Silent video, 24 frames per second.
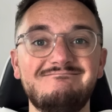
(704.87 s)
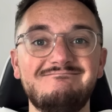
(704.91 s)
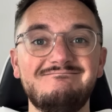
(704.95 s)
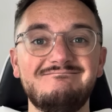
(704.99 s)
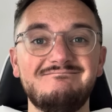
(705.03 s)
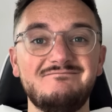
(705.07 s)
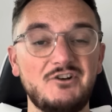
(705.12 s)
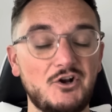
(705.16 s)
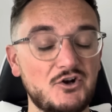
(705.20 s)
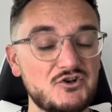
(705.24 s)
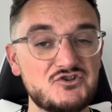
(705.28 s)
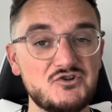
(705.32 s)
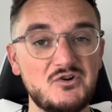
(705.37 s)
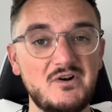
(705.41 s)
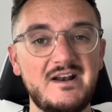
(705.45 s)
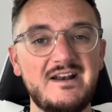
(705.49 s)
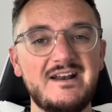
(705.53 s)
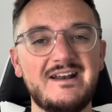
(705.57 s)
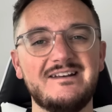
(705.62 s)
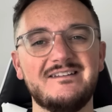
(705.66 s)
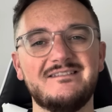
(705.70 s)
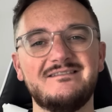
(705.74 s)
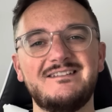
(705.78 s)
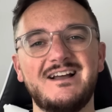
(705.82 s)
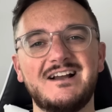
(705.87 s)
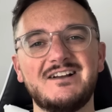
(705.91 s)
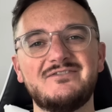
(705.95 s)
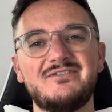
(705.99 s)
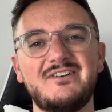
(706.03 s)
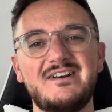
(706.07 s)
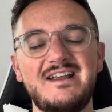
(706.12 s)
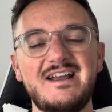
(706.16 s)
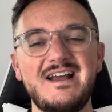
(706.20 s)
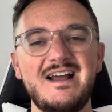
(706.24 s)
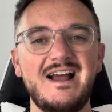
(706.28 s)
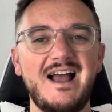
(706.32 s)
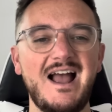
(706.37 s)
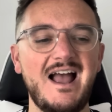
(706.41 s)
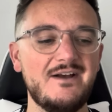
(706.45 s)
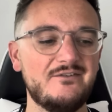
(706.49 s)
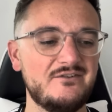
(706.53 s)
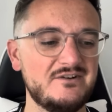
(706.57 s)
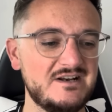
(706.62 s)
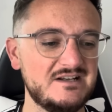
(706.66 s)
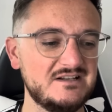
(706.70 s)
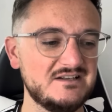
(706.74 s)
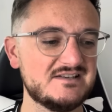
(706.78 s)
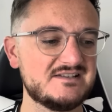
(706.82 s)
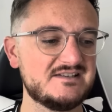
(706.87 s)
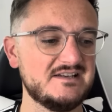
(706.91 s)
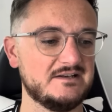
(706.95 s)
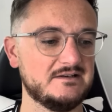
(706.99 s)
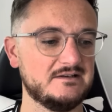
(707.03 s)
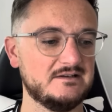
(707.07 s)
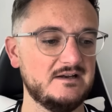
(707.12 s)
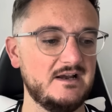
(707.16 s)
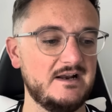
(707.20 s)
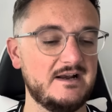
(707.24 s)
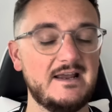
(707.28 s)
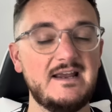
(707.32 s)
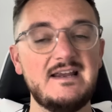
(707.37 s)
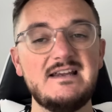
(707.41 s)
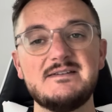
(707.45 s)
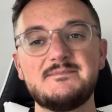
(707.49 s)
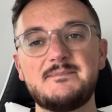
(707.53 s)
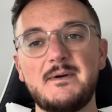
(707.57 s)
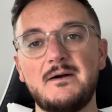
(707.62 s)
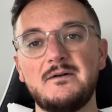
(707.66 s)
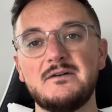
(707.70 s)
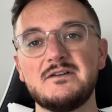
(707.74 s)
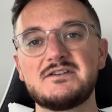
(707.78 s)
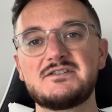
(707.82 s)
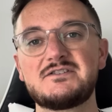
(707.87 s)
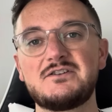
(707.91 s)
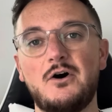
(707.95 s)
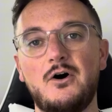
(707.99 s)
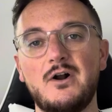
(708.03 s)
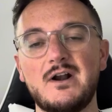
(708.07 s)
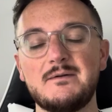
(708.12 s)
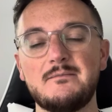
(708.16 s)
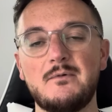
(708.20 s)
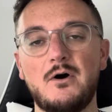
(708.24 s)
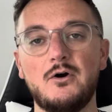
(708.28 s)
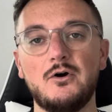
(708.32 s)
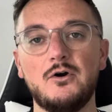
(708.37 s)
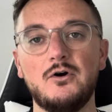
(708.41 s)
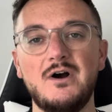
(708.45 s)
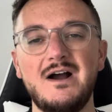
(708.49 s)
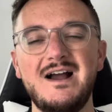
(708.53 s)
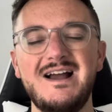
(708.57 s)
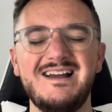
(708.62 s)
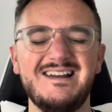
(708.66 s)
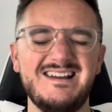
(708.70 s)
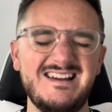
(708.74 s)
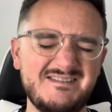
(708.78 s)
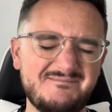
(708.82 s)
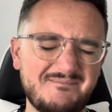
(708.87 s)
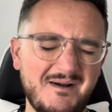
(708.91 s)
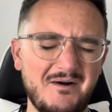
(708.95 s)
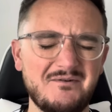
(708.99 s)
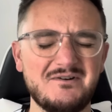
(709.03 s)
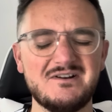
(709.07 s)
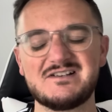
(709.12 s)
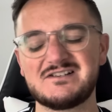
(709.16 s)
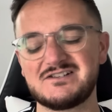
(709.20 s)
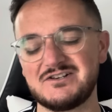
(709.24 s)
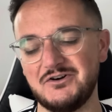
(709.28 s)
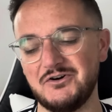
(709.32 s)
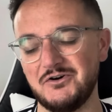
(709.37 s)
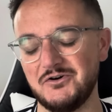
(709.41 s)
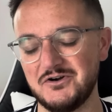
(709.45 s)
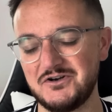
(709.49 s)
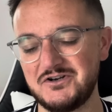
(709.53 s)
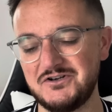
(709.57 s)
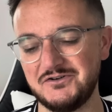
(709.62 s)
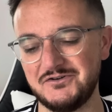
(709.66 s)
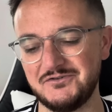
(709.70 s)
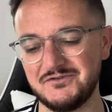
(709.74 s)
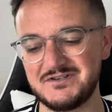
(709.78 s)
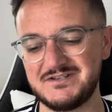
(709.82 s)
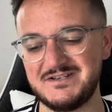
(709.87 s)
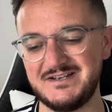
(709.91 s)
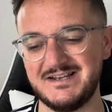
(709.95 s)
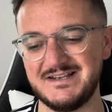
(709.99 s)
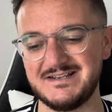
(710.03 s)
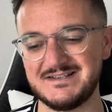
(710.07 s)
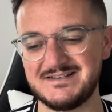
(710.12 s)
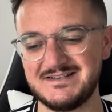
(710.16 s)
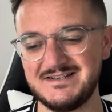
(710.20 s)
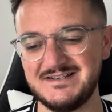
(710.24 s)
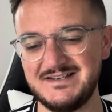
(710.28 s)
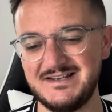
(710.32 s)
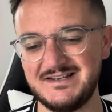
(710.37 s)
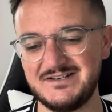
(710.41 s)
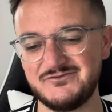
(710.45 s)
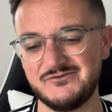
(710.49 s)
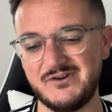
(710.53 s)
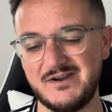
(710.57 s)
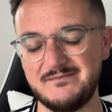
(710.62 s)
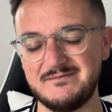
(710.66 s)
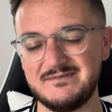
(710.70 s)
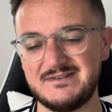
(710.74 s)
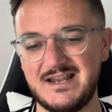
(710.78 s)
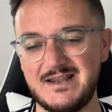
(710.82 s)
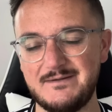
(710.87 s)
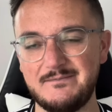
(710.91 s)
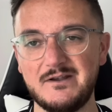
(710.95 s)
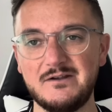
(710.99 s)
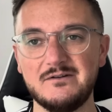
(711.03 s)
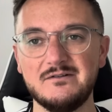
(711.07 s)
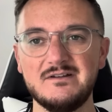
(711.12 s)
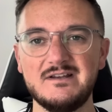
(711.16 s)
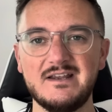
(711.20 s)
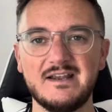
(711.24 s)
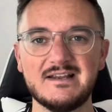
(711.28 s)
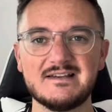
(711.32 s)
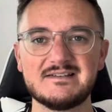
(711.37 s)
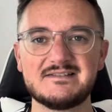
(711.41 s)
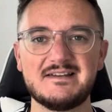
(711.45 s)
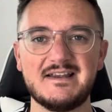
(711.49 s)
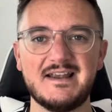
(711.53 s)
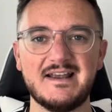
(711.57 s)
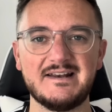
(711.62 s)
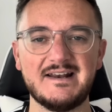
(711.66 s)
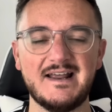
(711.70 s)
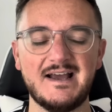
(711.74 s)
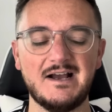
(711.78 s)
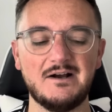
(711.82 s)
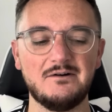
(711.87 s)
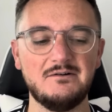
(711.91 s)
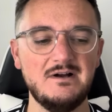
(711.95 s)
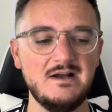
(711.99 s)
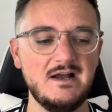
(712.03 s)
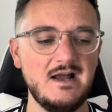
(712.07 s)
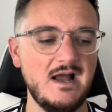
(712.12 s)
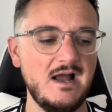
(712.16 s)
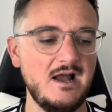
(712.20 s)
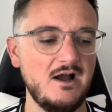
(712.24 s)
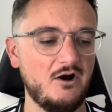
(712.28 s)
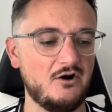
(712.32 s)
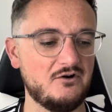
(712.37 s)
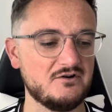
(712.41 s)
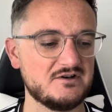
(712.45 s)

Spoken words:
Not Joe Linton, thankfully, Evan Nilsson. And he's bound to start tomorrow. He's bound to score. Of course he is. A dream debut. You can see it now on